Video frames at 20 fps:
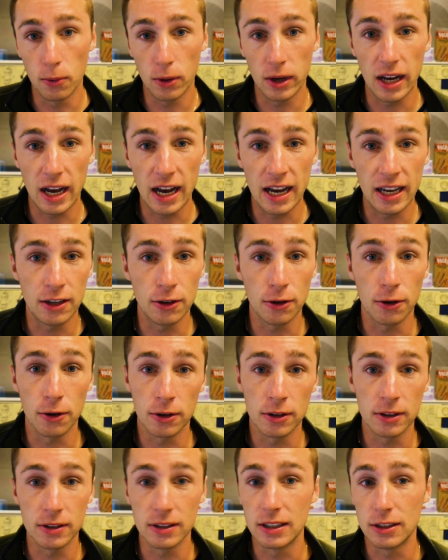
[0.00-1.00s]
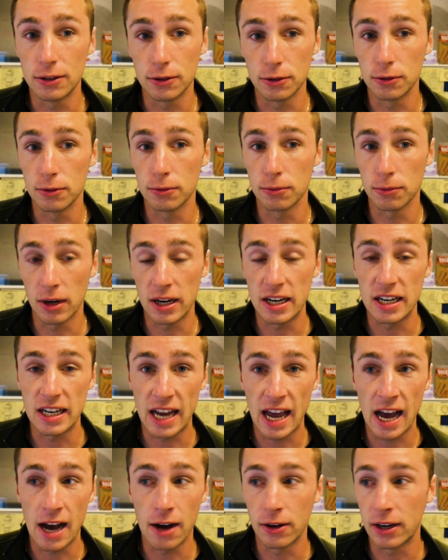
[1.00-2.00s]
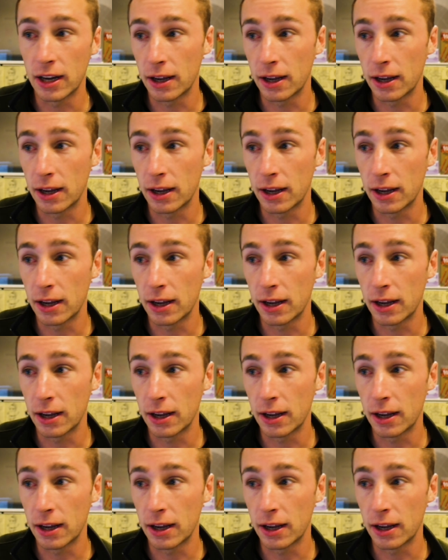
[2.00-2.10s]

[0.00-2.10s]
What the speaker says: what I currently do right now.